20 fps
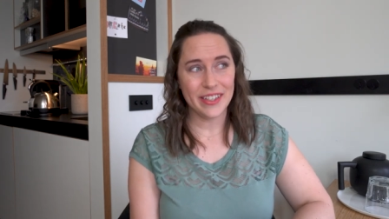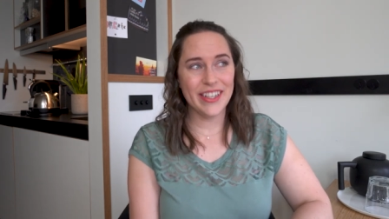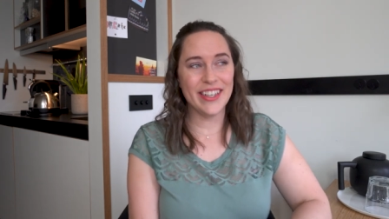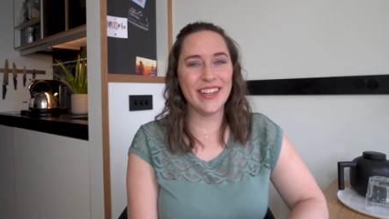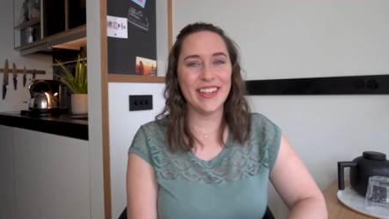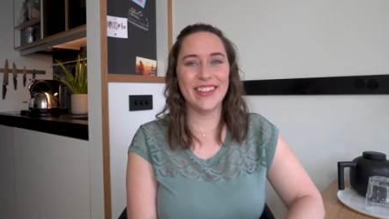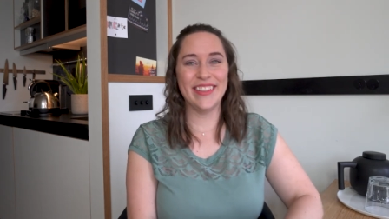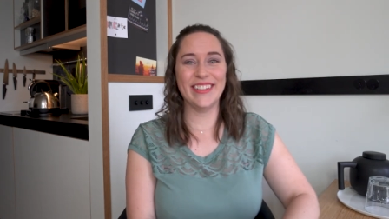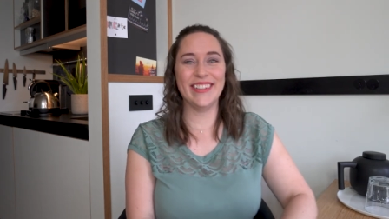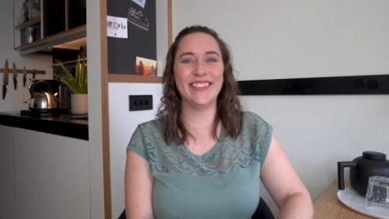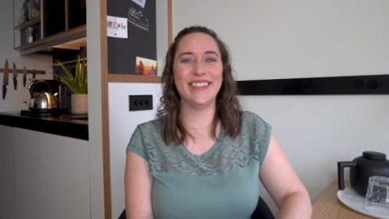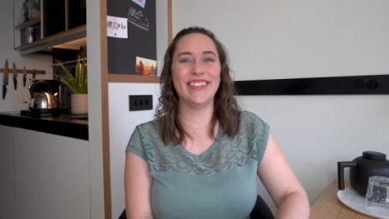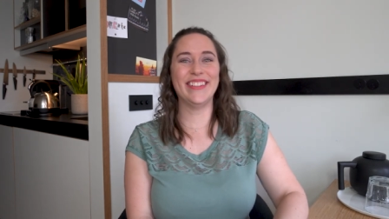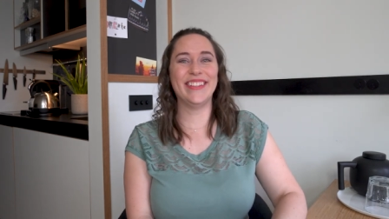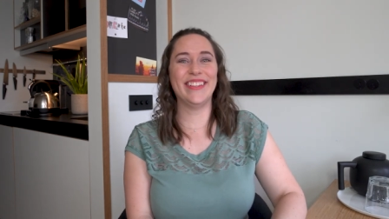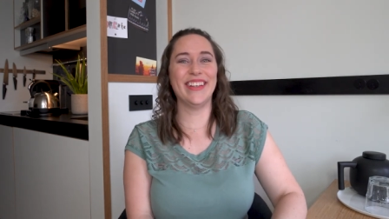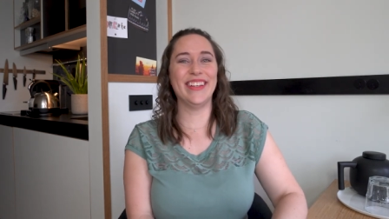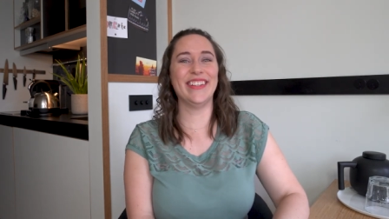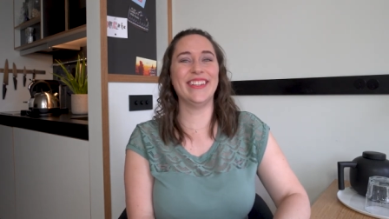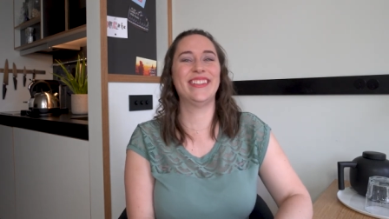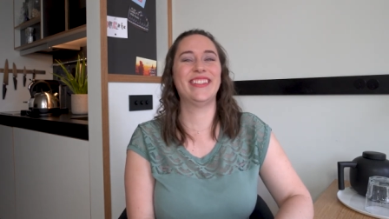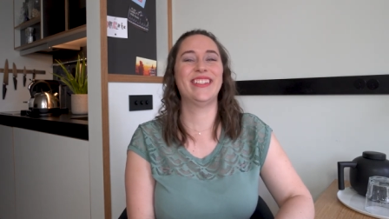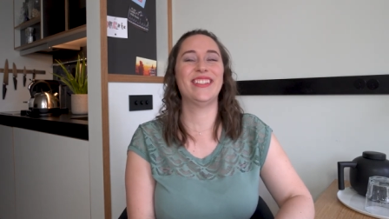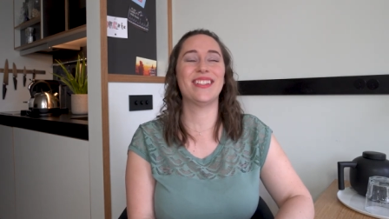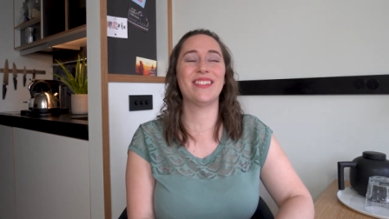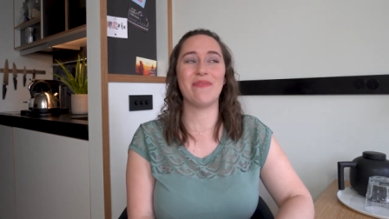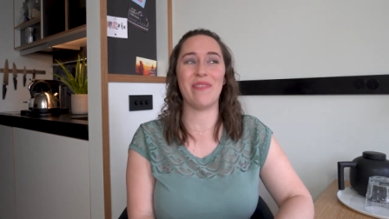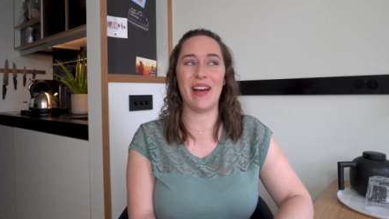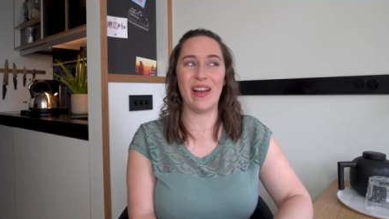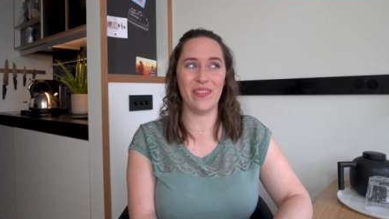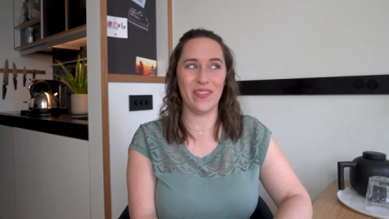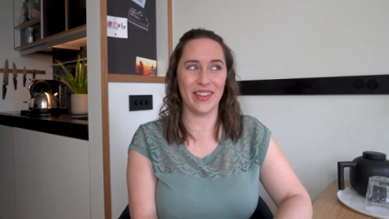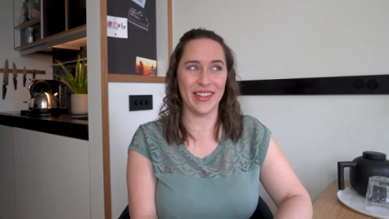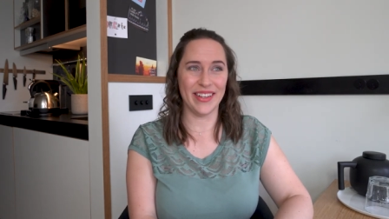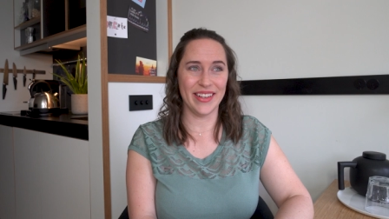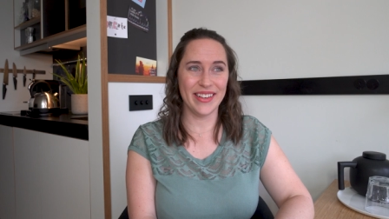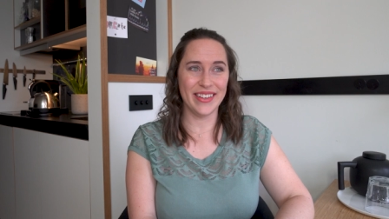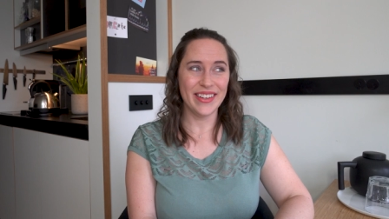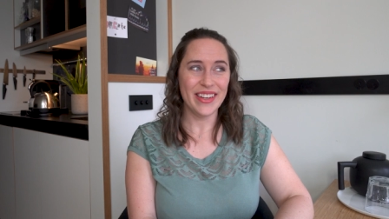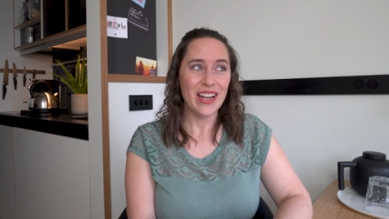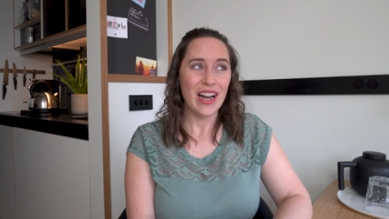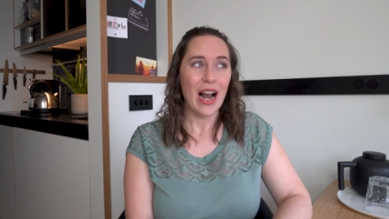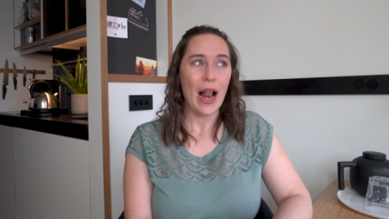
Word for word: That's just my opinion.